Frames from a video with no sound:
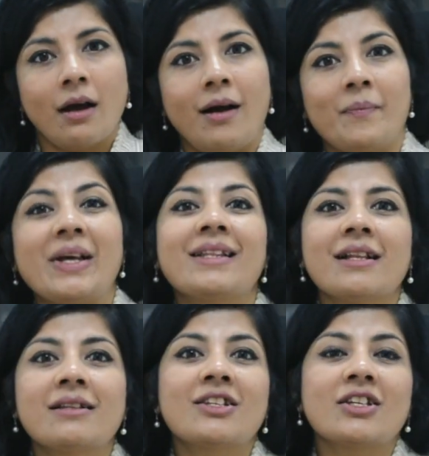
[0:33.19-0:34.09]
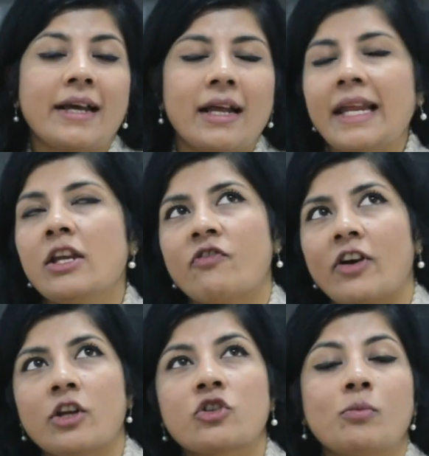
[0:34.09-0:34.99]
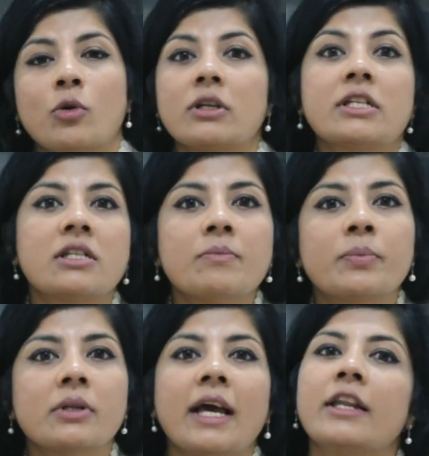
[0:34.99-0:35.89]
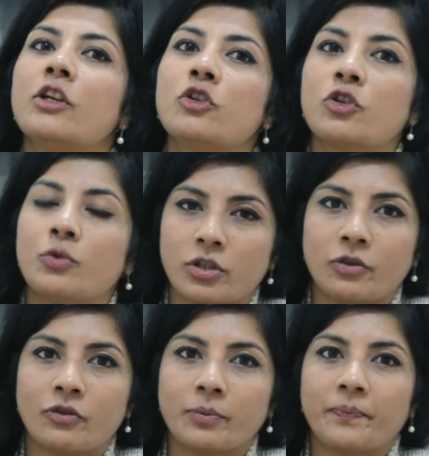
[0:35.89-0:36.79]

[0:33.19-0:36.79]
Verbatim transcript: um, and that and each financial model is simple and intuitive.